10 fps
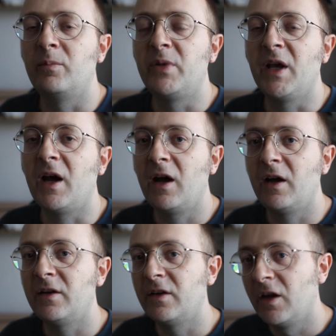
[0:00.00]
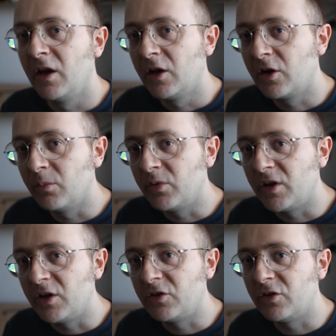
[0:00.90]
behind
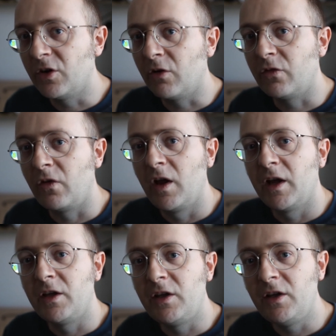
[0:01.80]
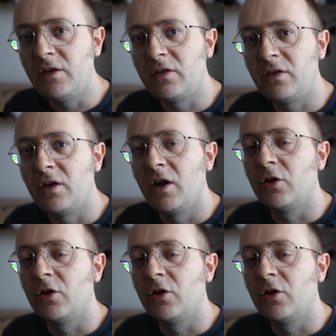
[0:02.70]
computation of heat,